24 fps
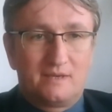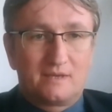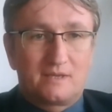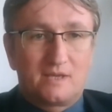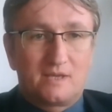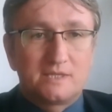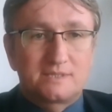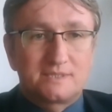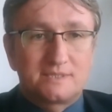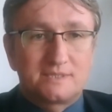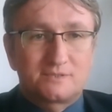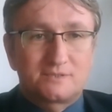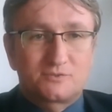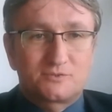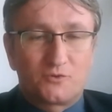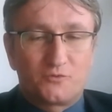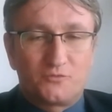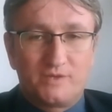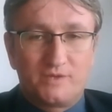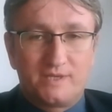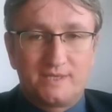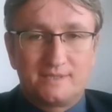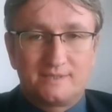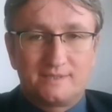
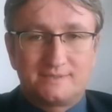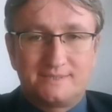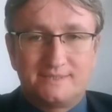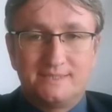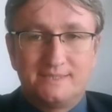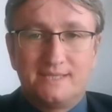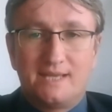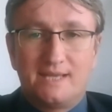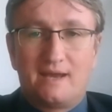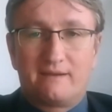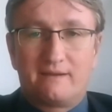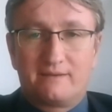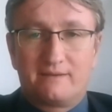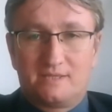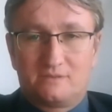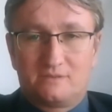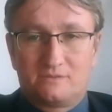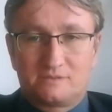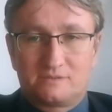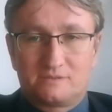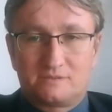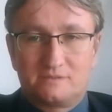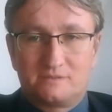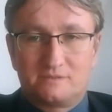catastrophe
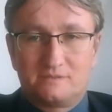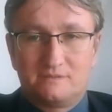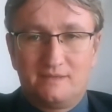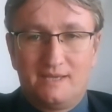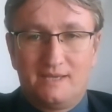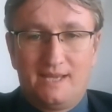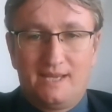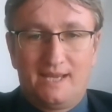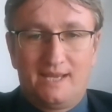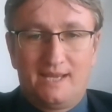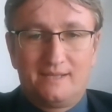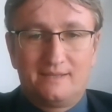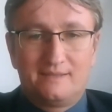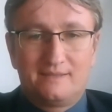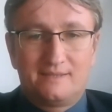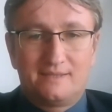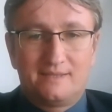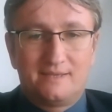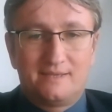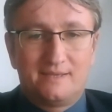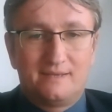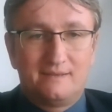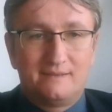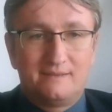scenarios. And
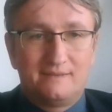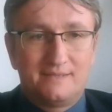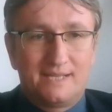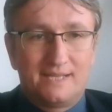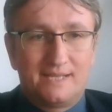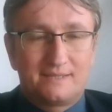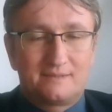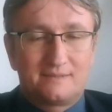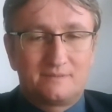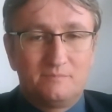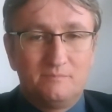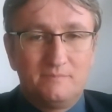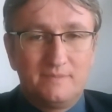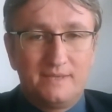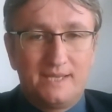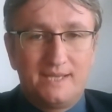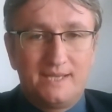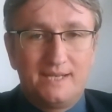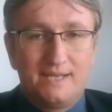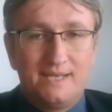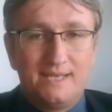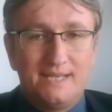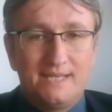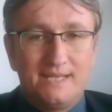that
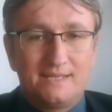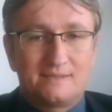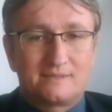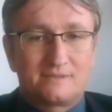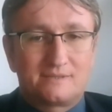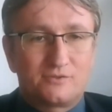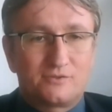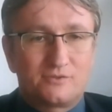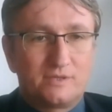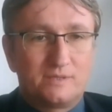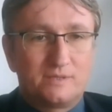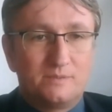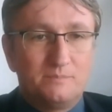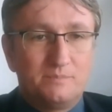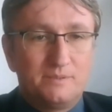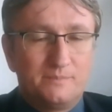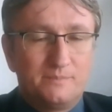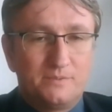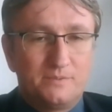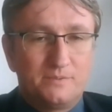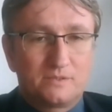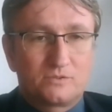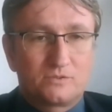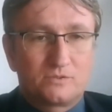may lead certain
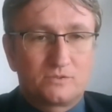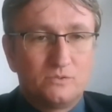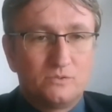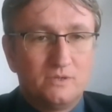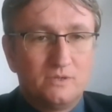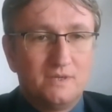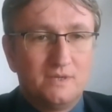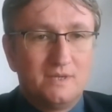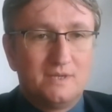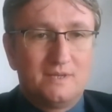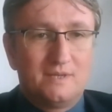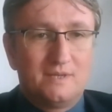people to